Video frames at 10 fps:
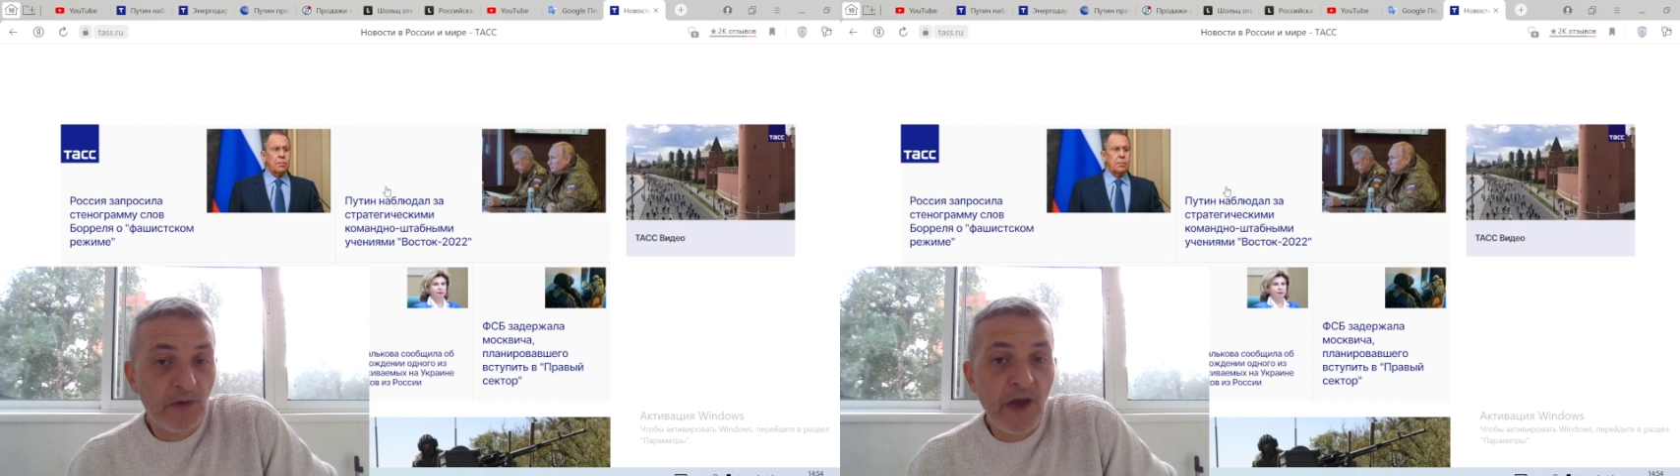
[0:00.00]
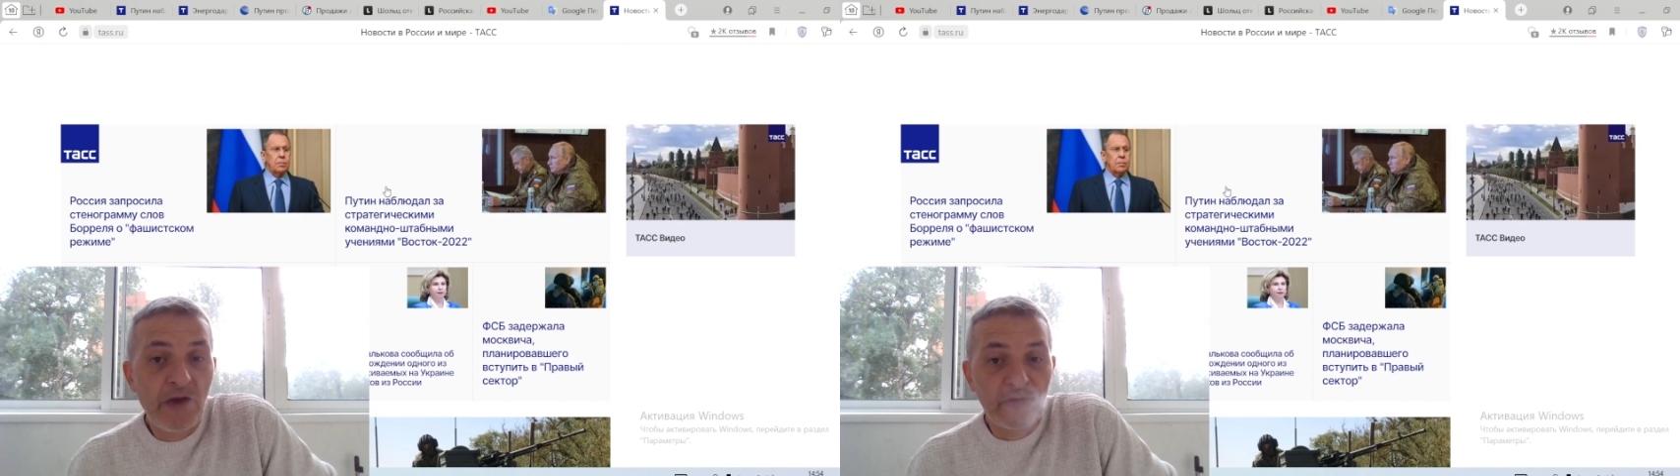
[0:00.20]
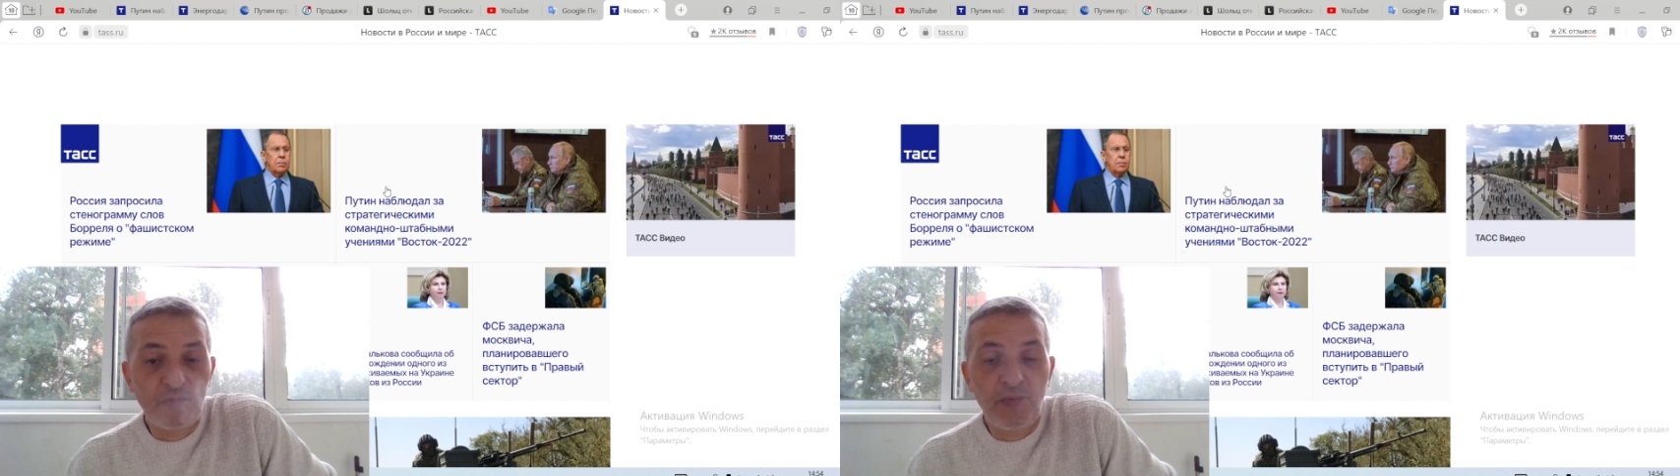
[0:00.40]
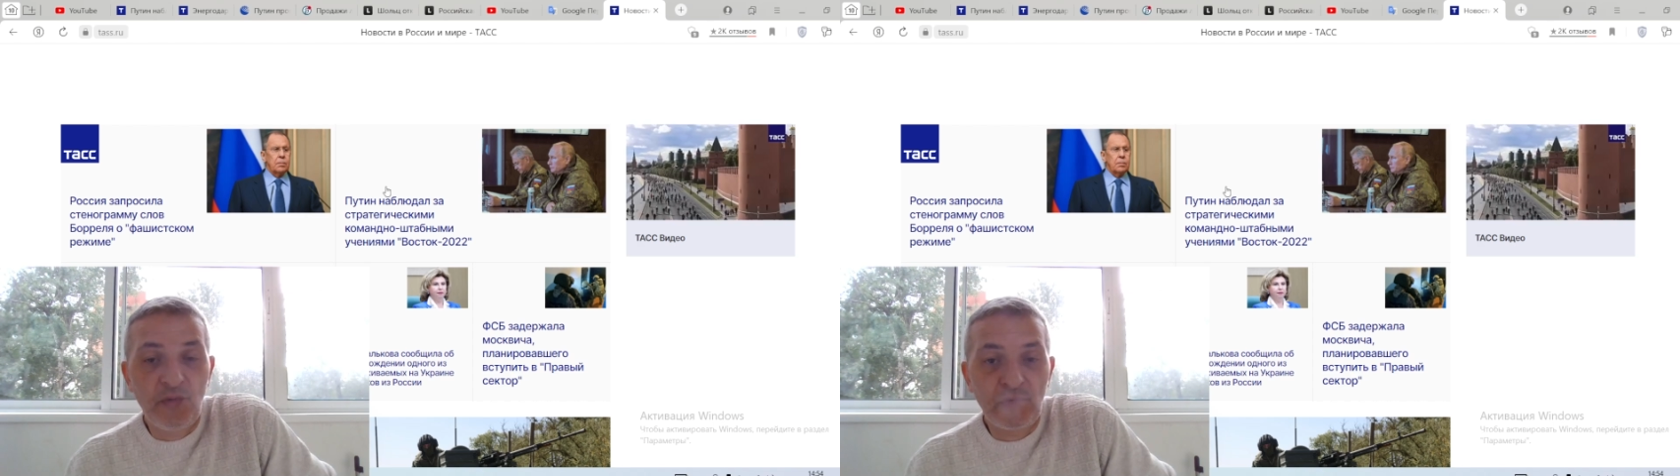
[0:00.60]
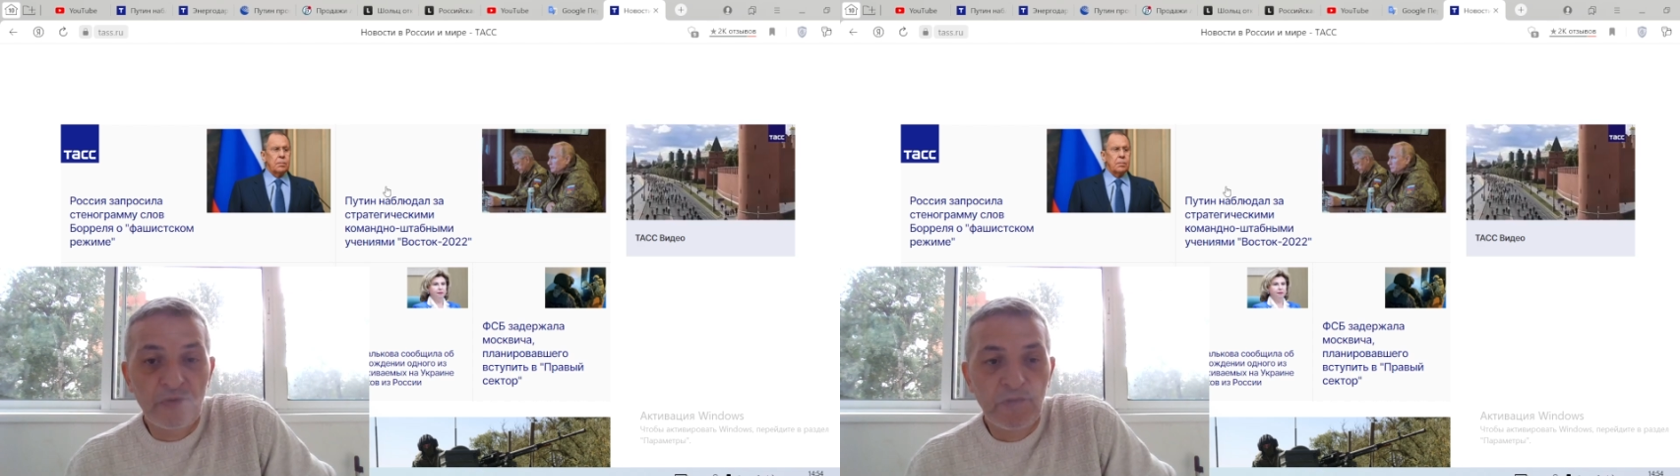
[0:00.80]
air
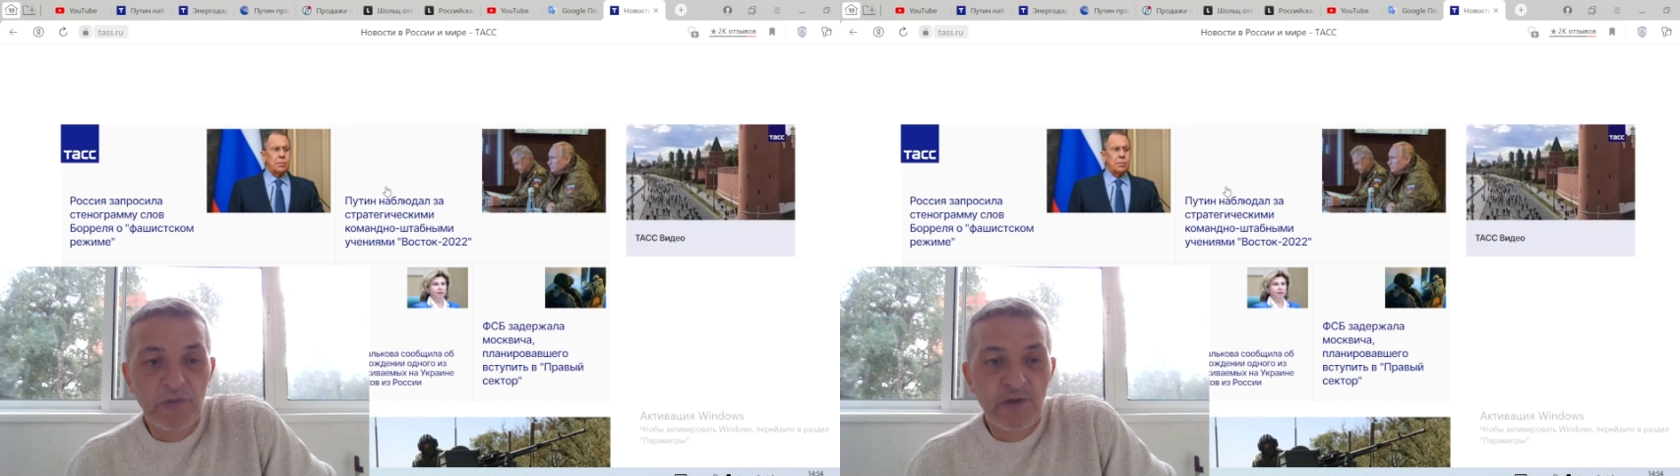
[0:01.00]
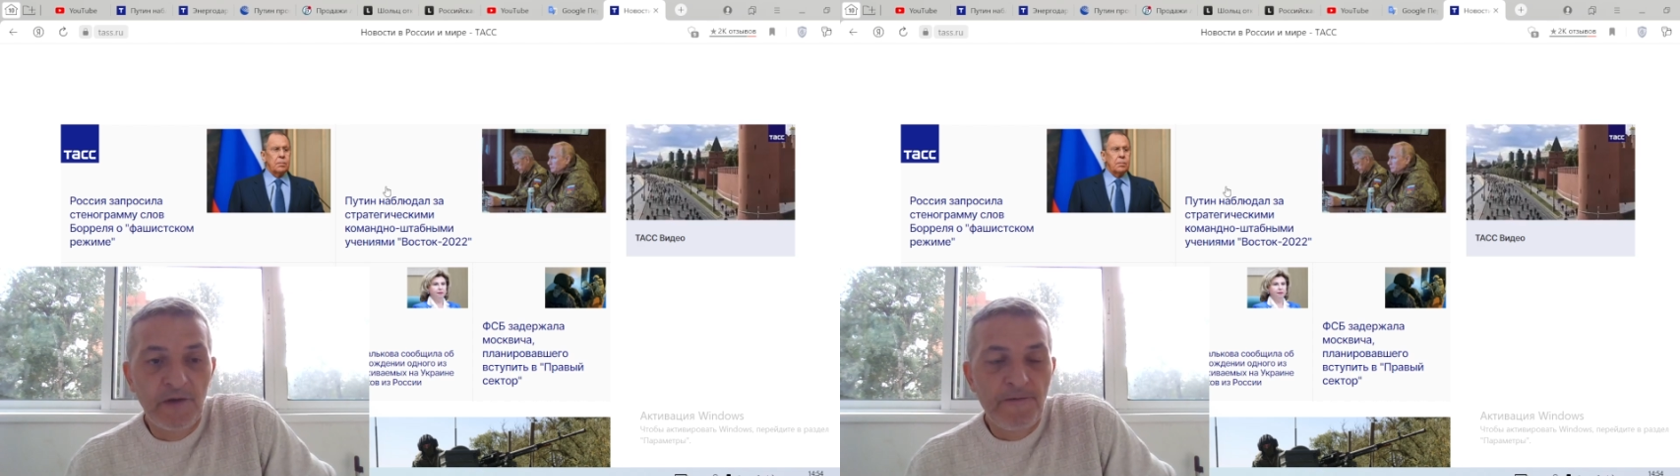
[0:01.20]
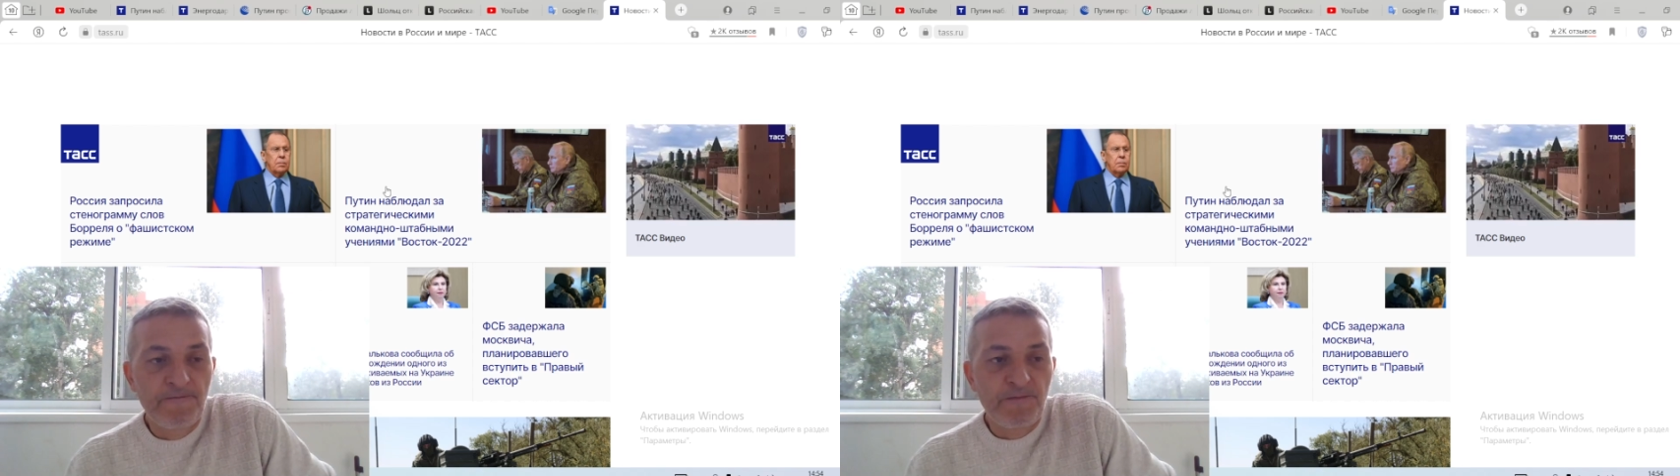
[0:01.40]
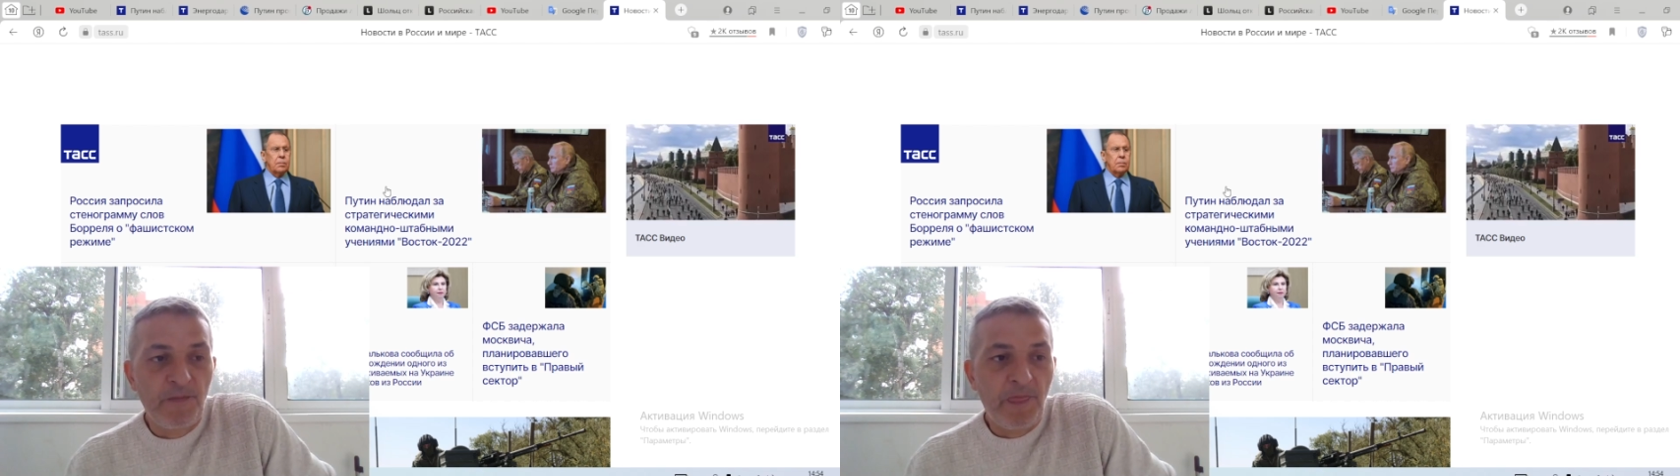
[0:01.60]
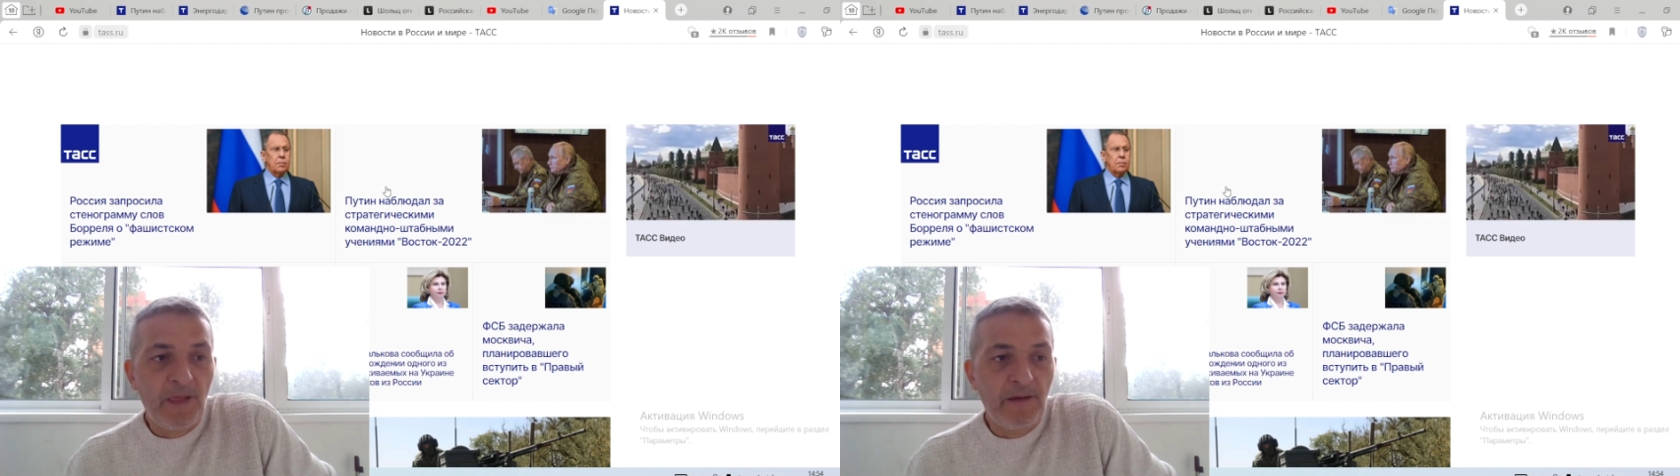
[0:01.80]
support,
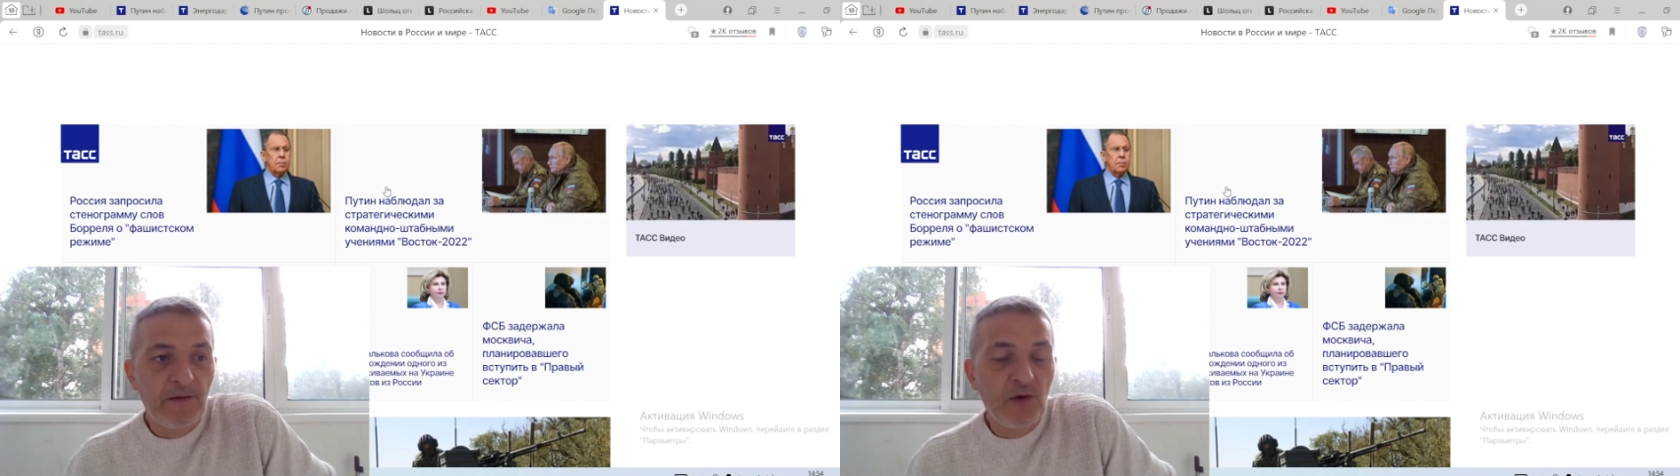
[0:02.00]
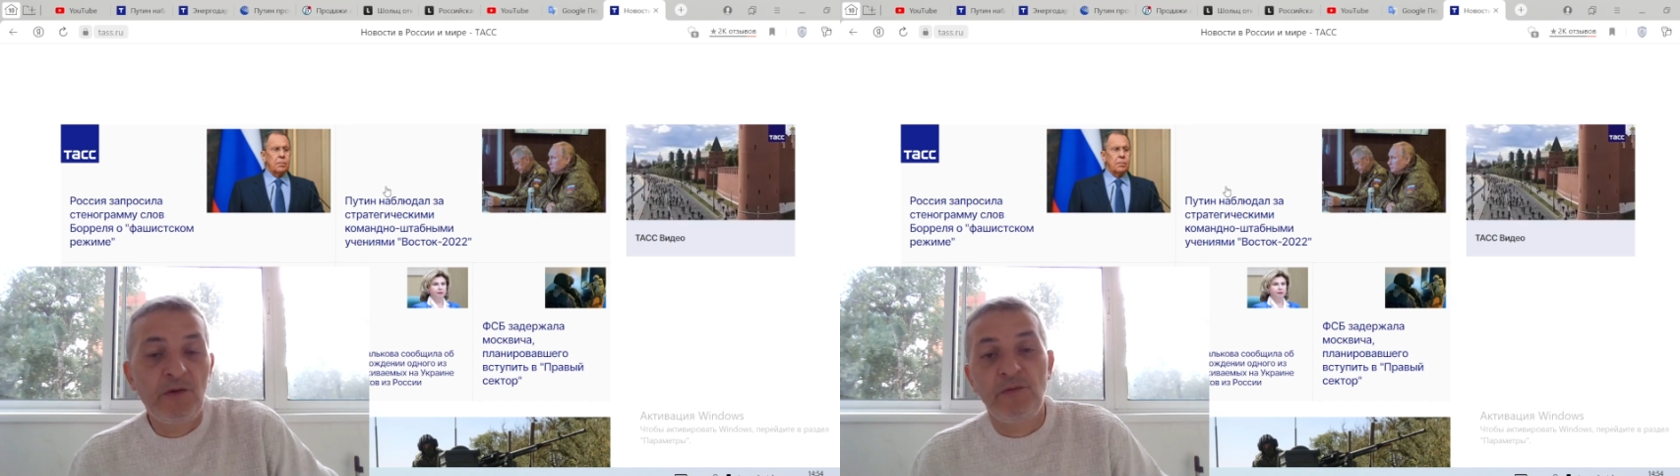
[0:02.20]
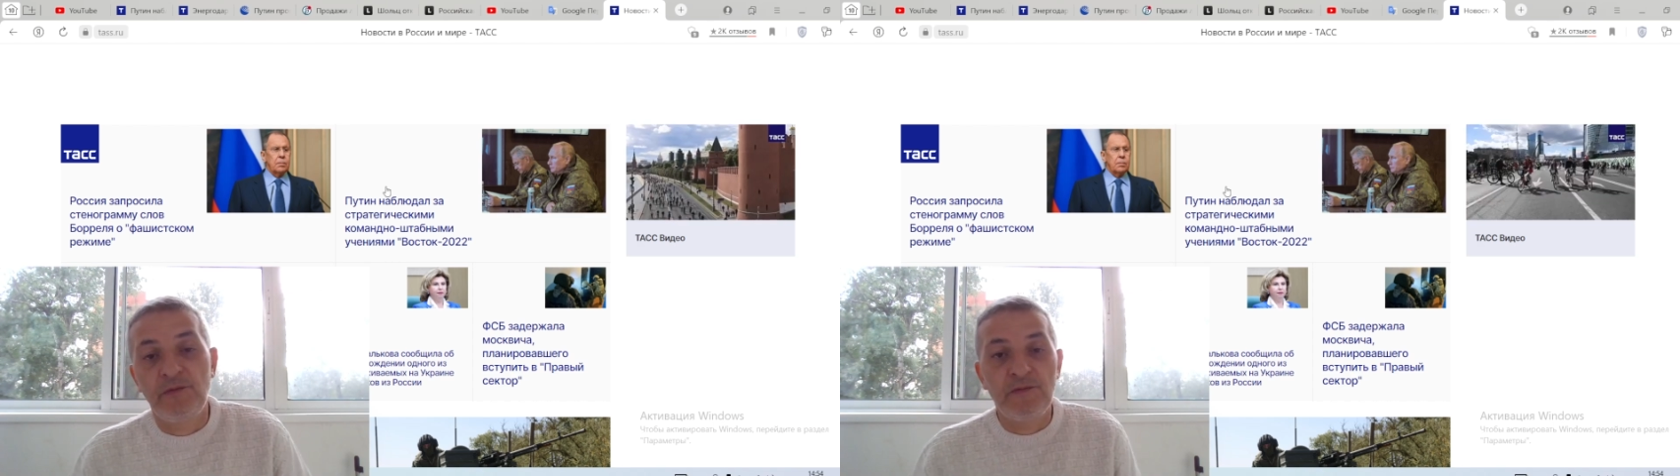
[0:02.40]
you know, and